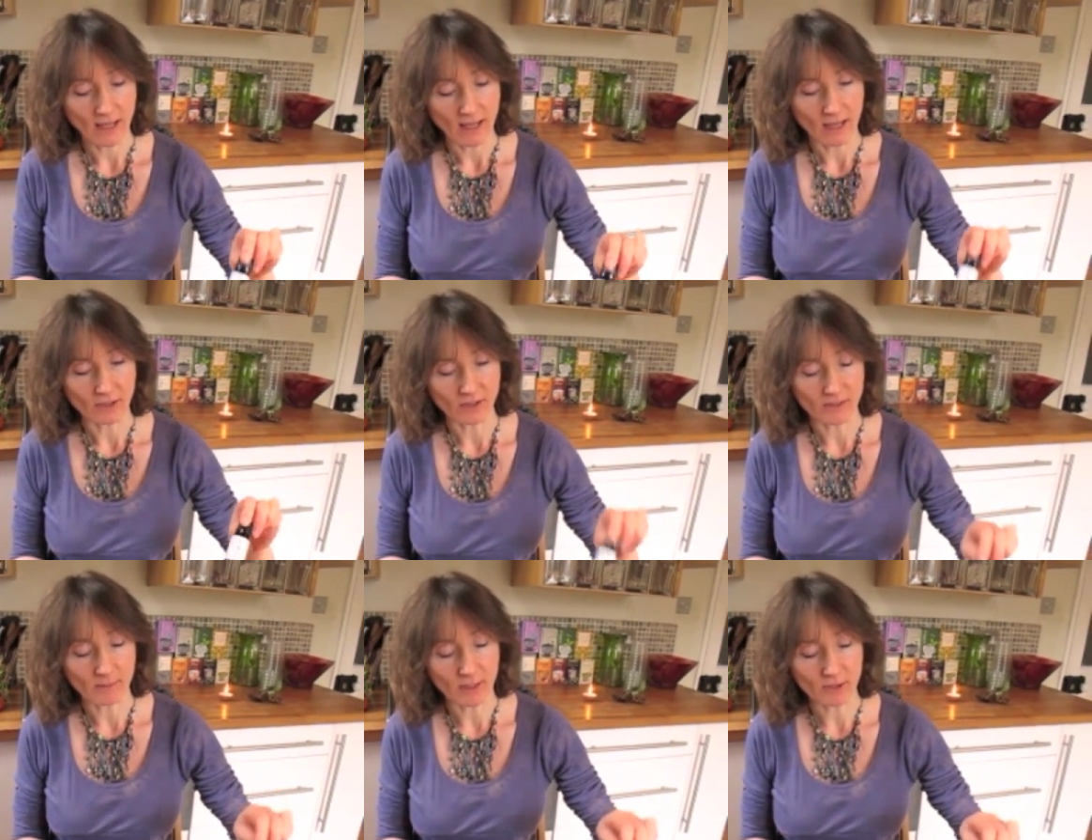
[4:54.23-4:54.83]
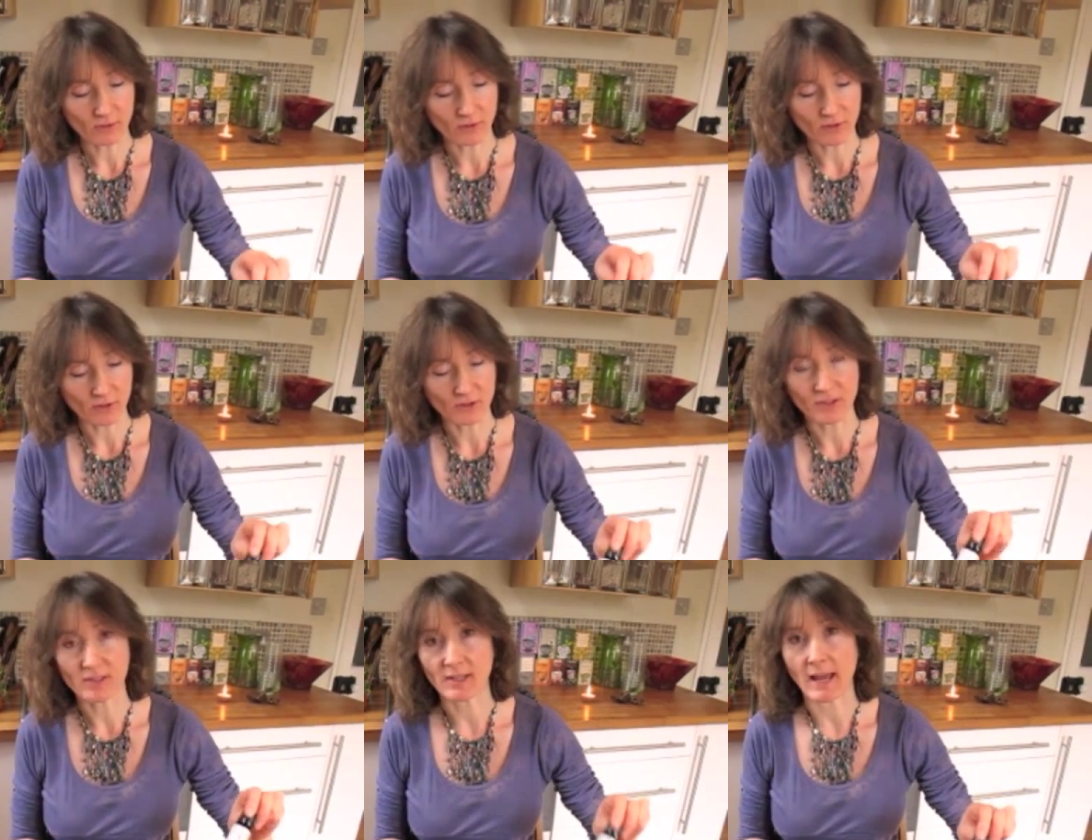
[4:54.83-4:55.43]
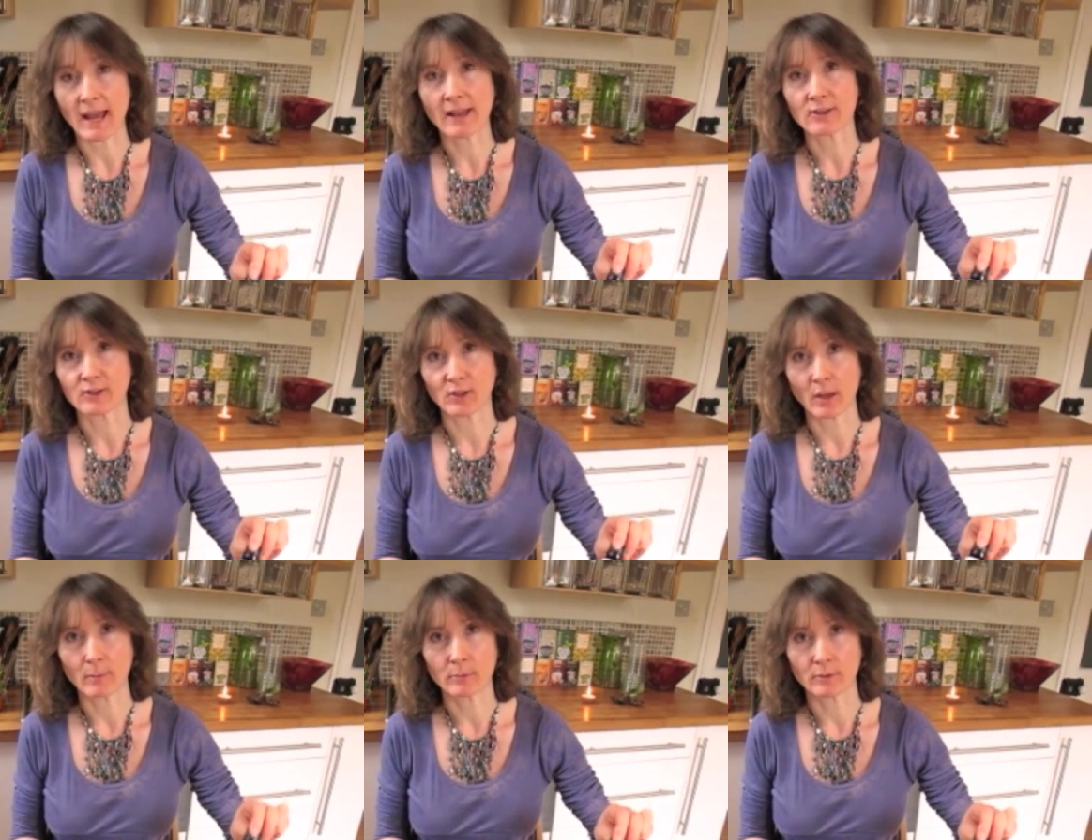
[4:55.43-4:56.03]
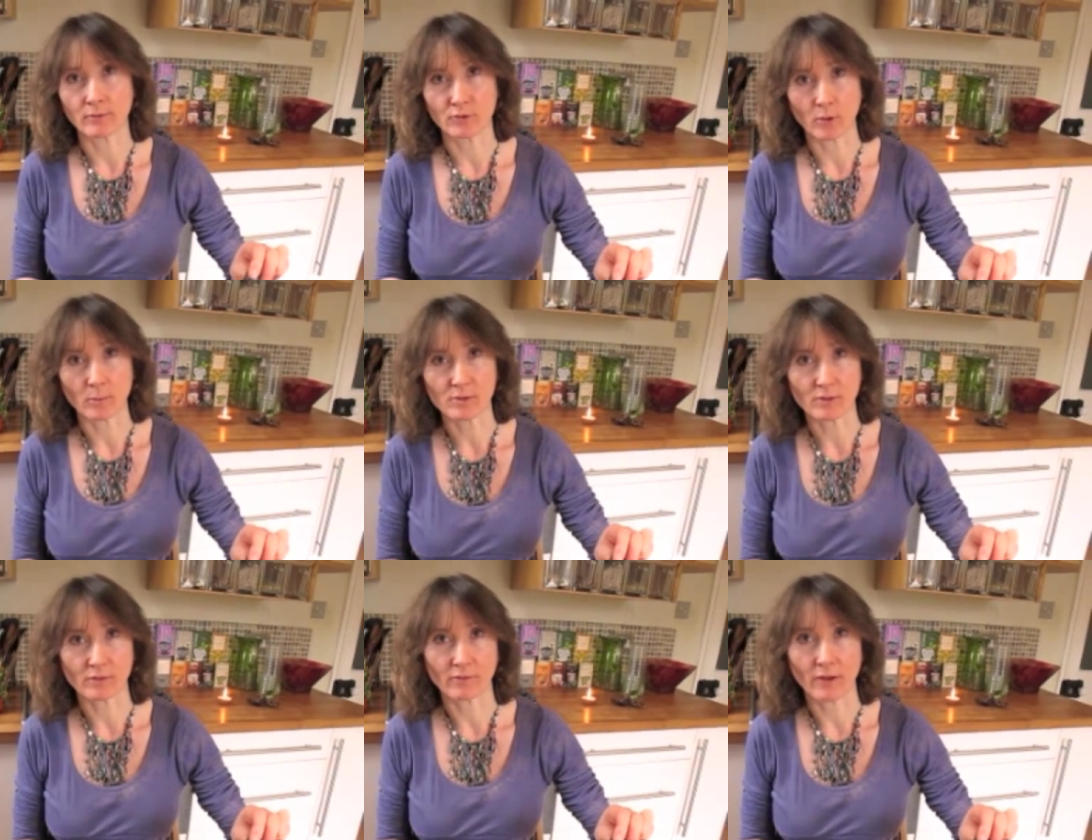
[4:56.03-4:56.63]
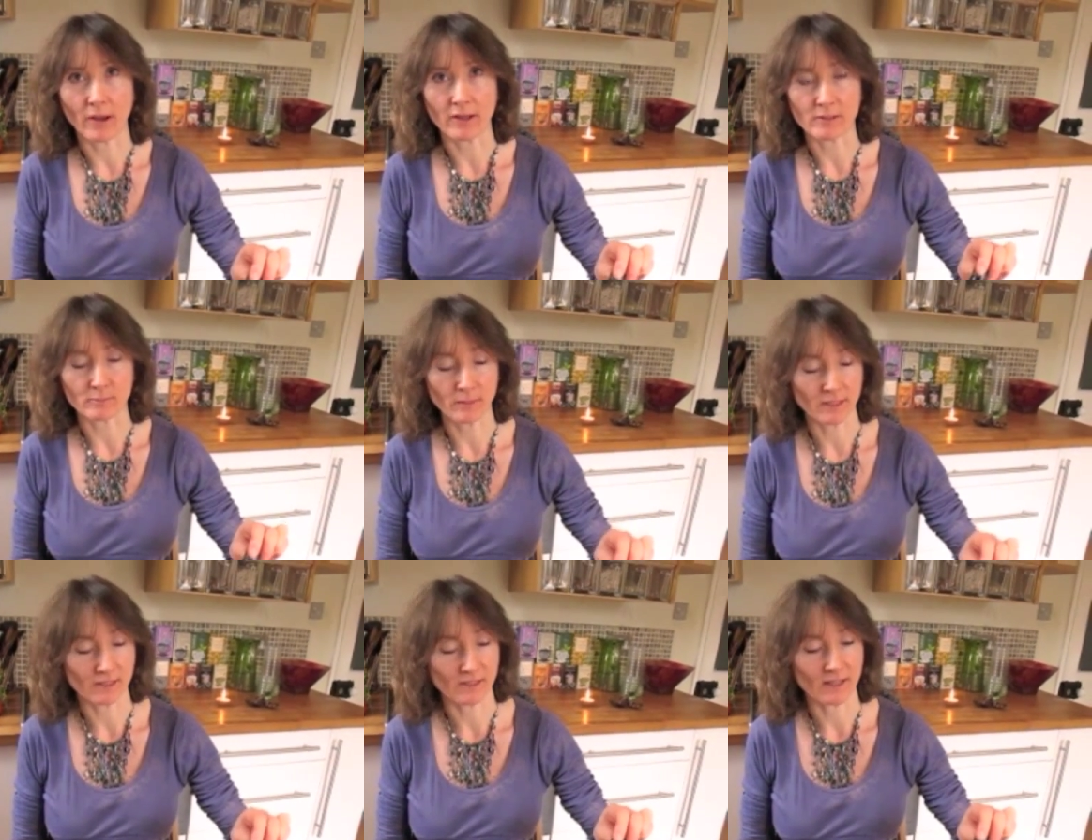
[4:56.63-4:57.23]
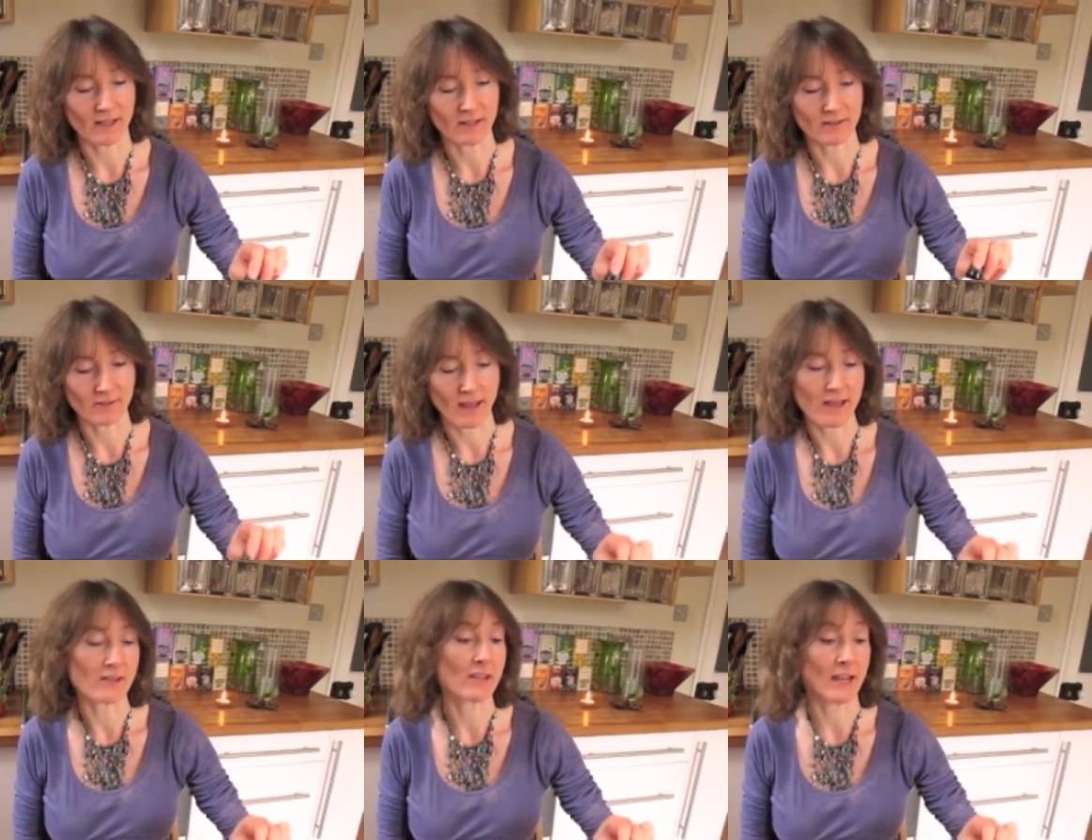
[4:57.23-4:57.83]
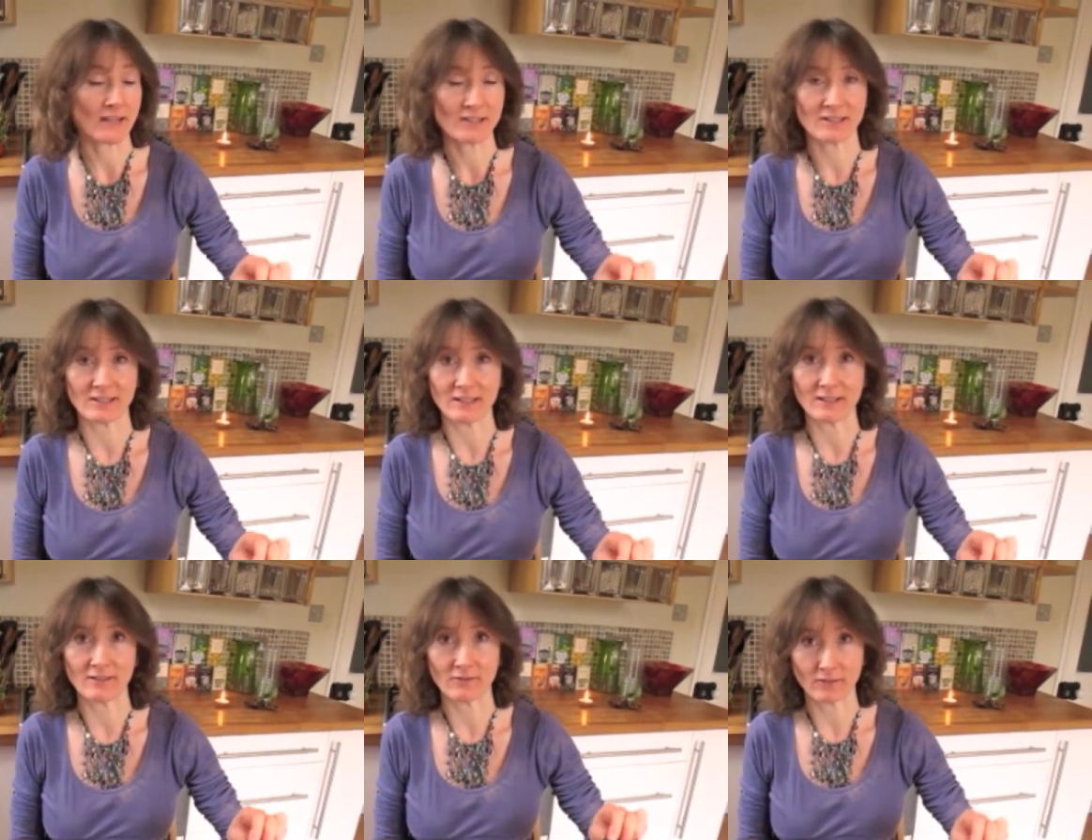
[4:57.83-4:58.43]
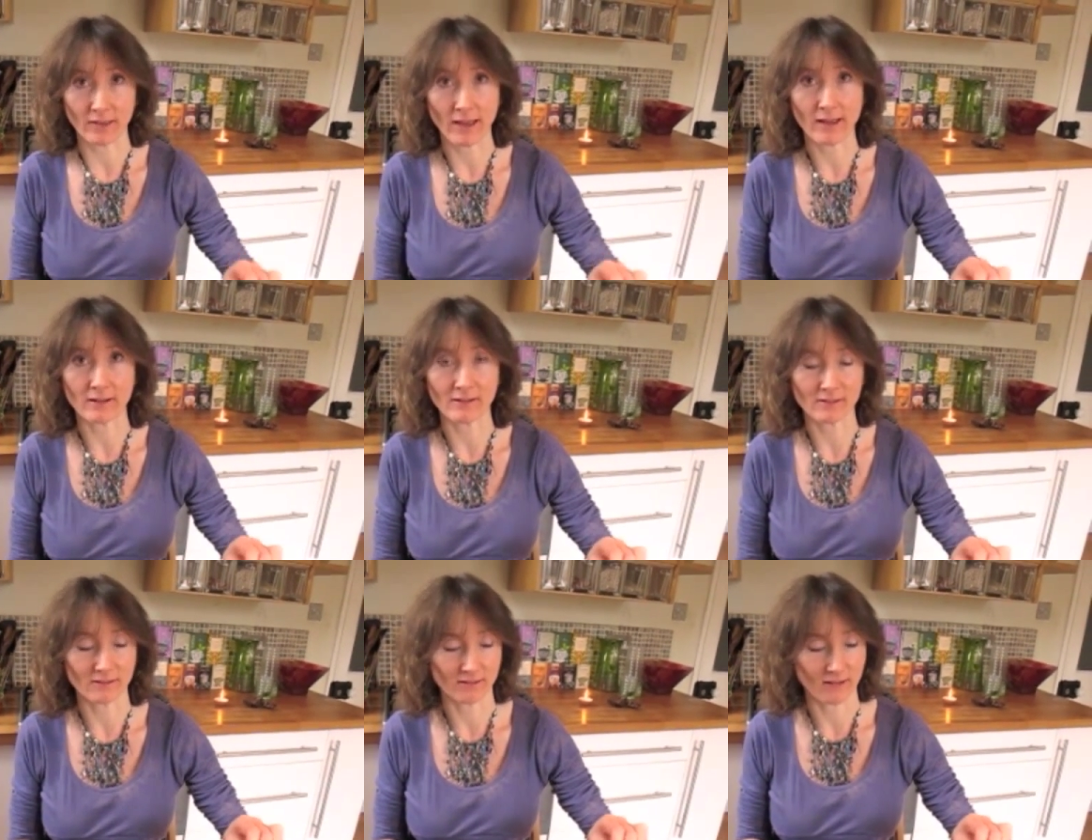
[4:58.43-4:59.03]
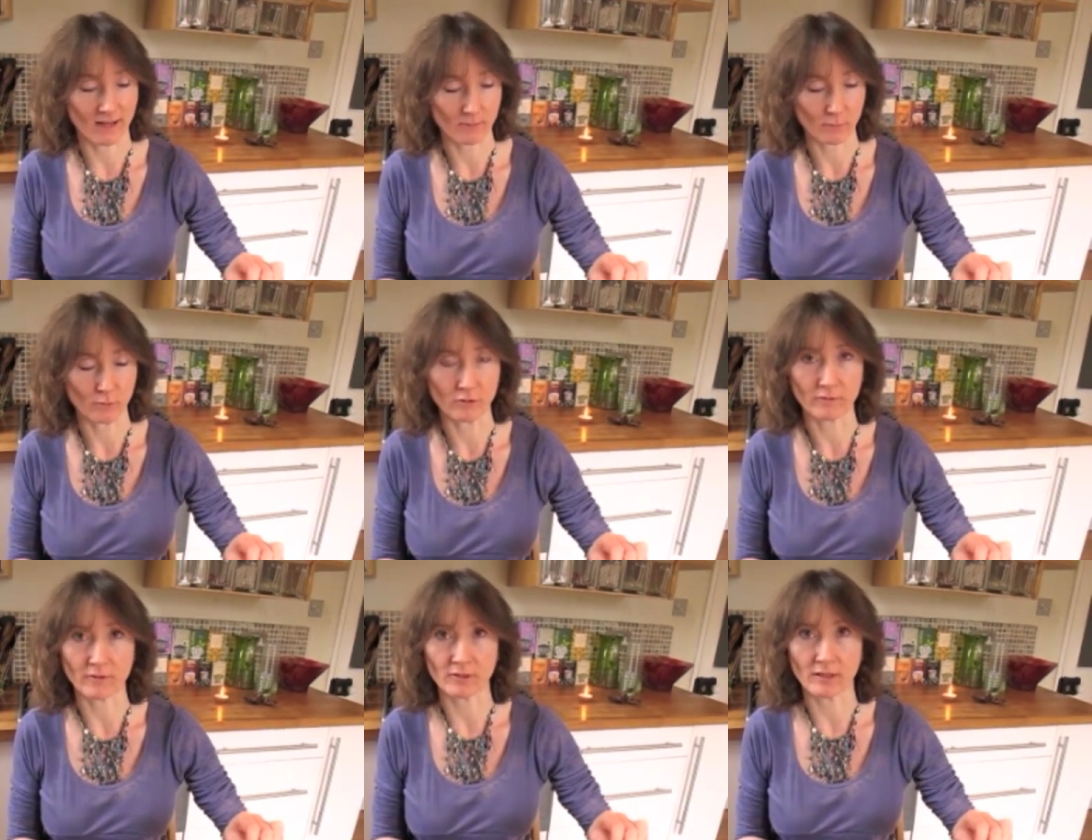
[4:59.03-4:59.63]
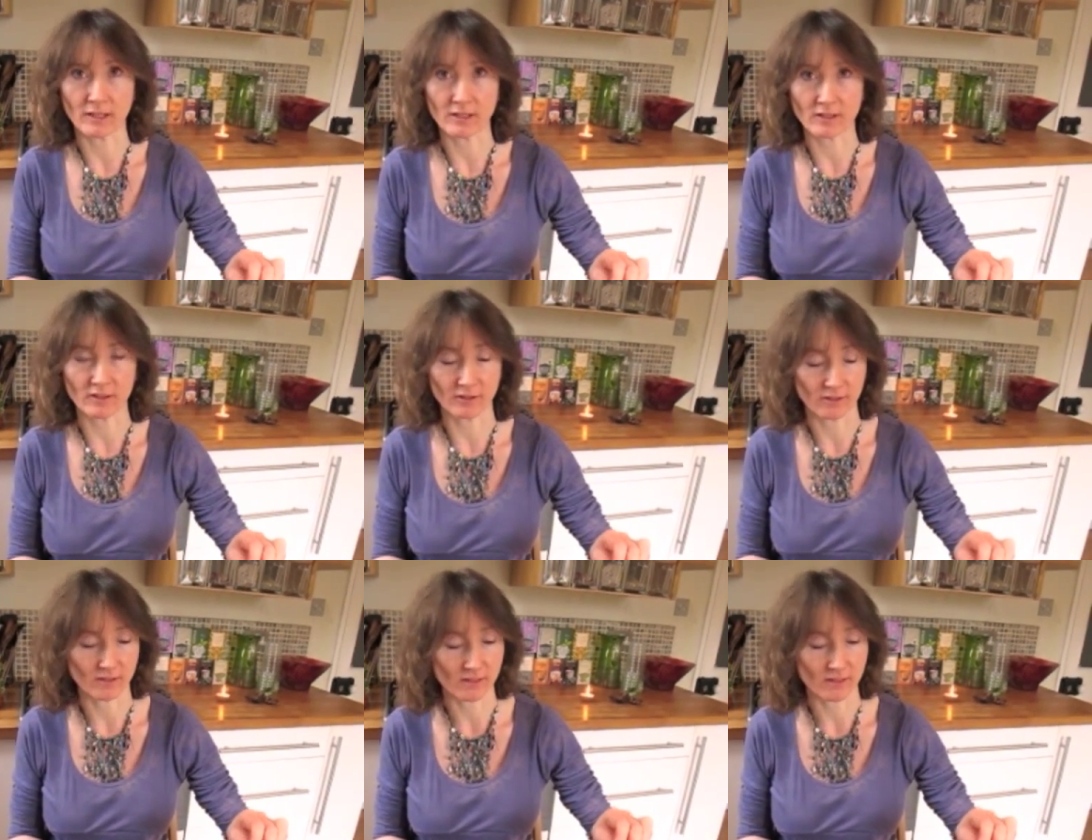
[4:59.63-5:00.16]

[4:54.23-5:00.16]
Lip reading: And just make sure that you just add a couple of drops at first, mix it in and then taste it, and then add more if you need to, because